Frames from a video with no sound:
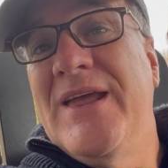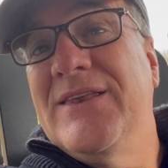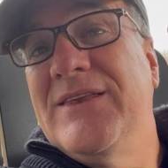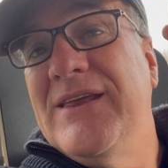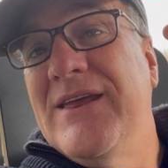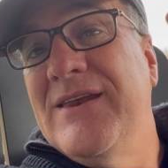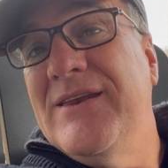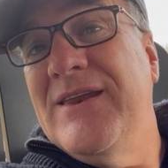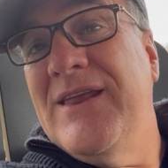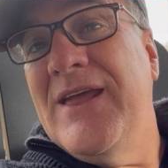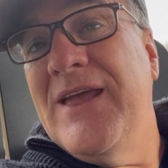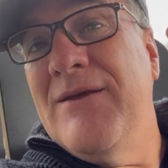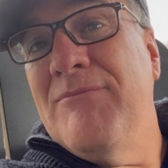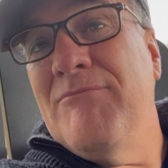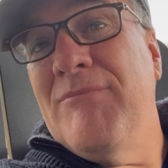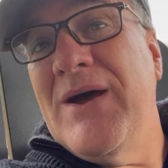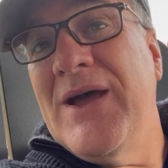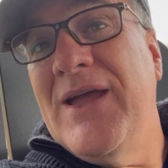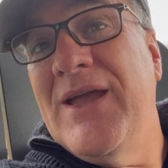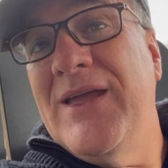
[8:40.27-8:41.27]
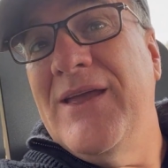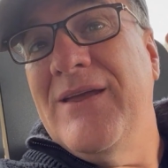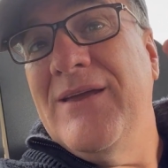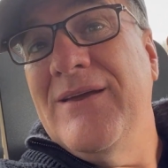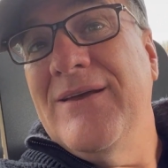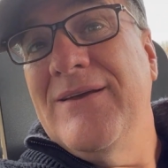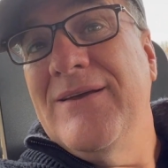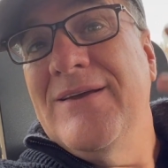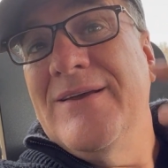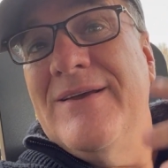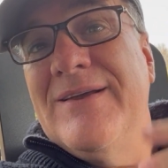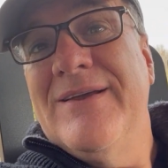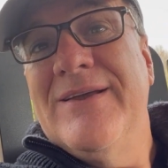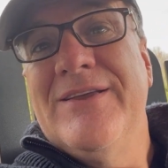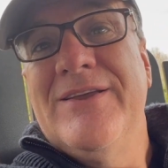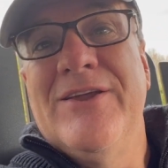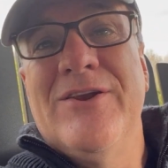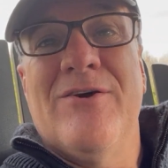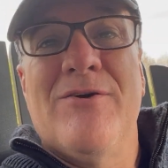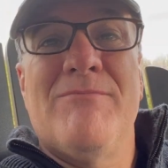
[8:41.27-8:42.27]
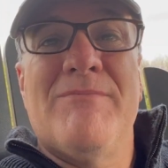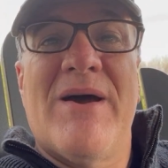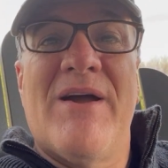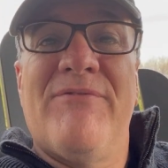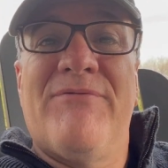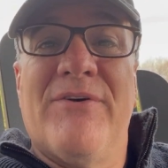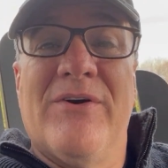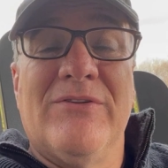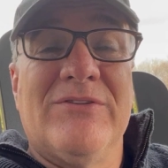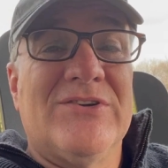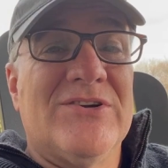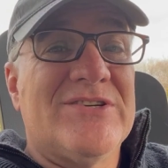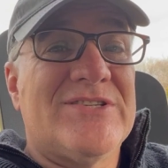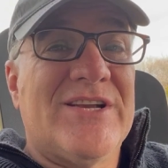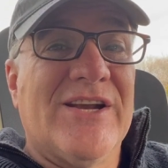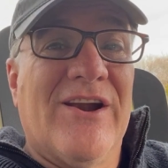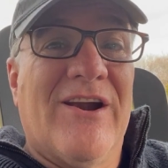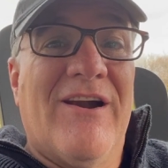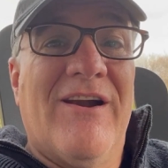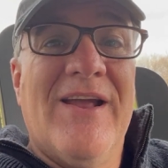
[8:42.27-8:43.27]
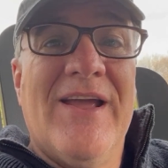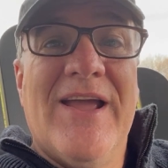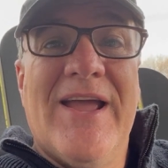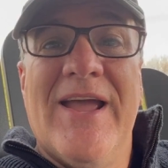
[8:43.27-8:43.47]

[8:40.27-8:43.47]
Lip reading: it didn't hit my, you know, my filters here.